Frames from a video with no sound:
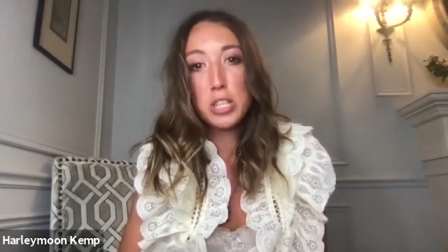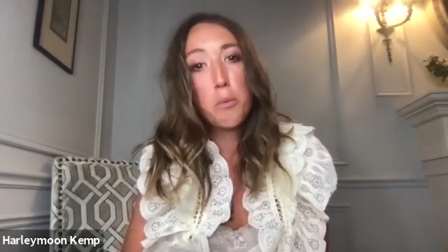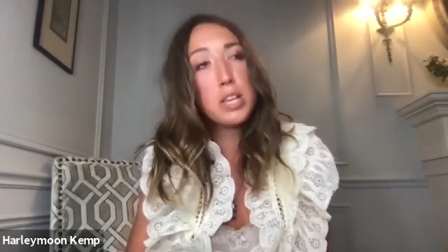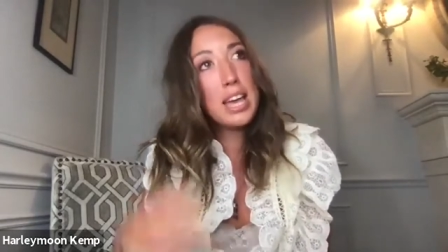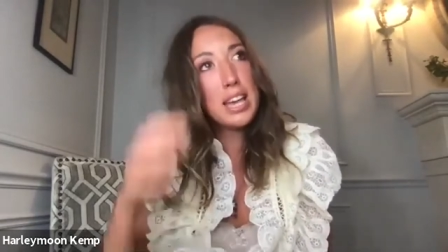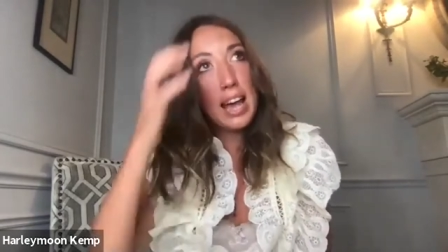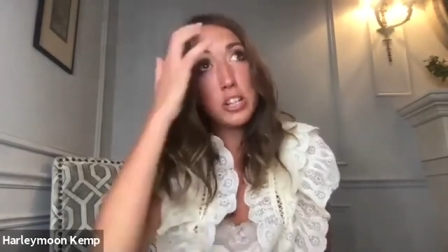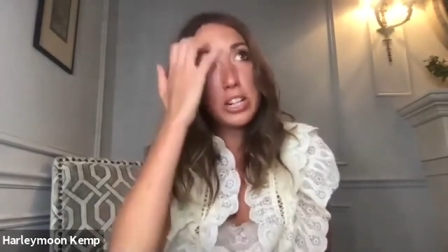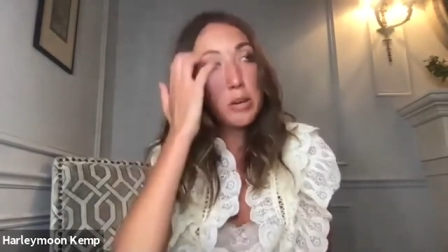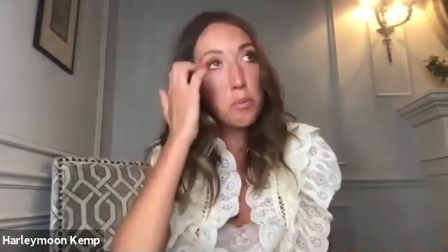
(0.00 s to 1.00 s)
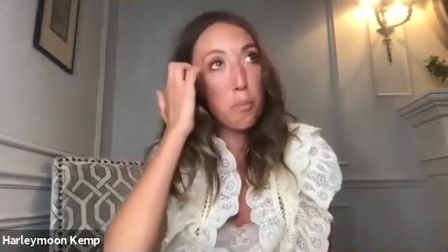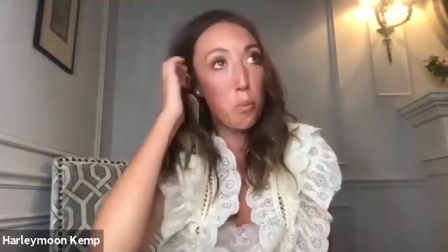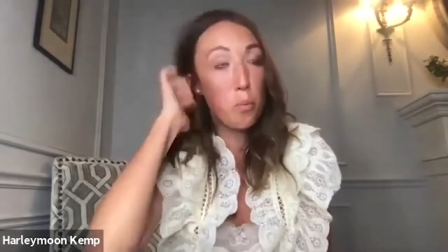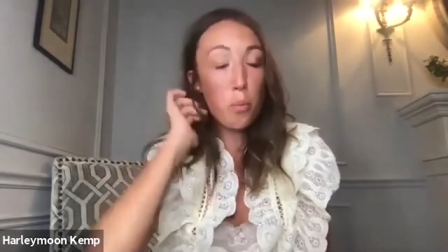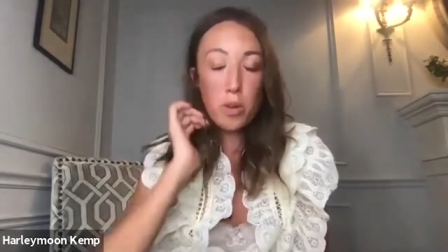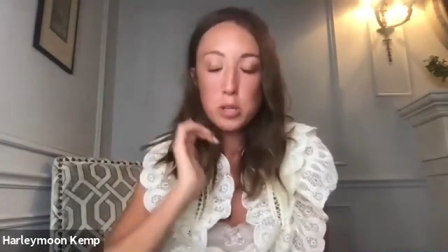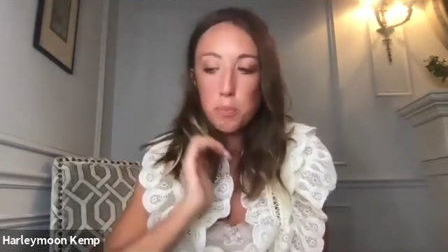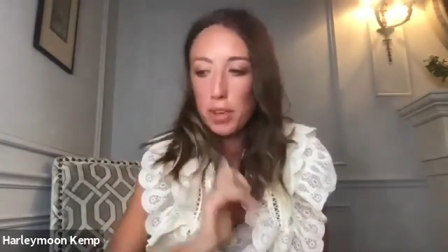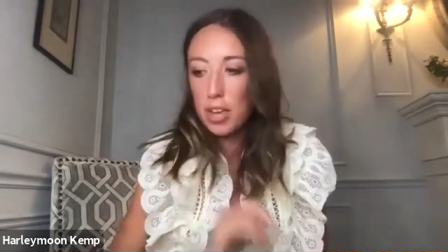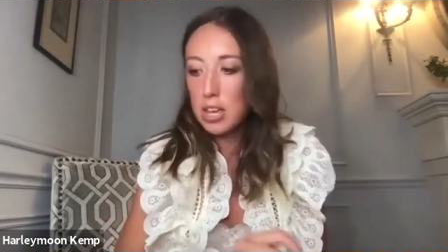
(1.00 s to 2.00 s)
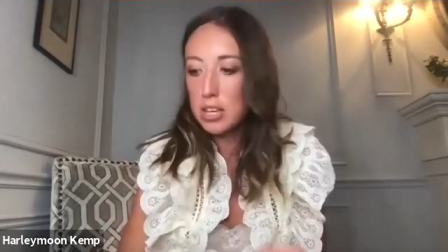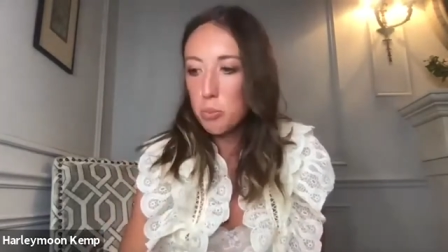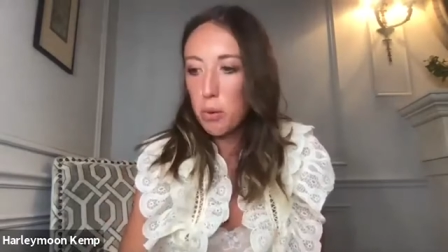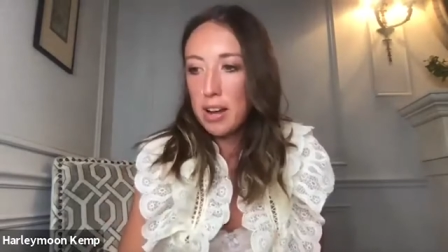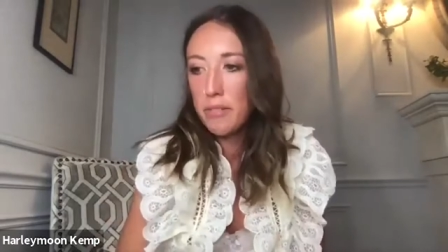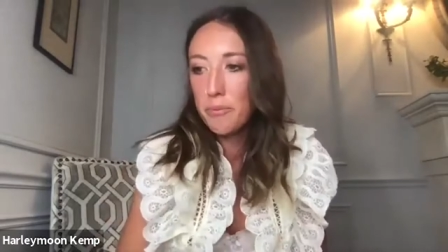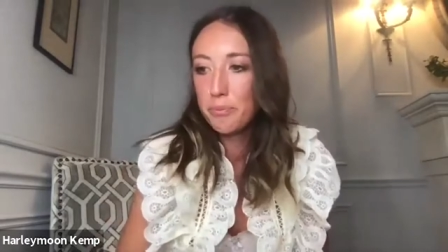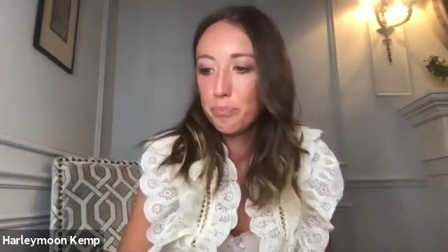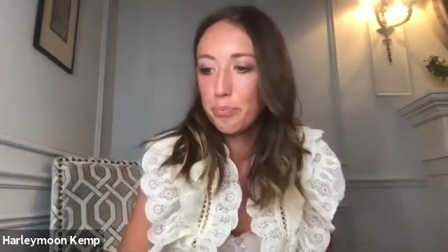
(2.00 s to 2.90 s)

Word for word: It, was, it actually was because when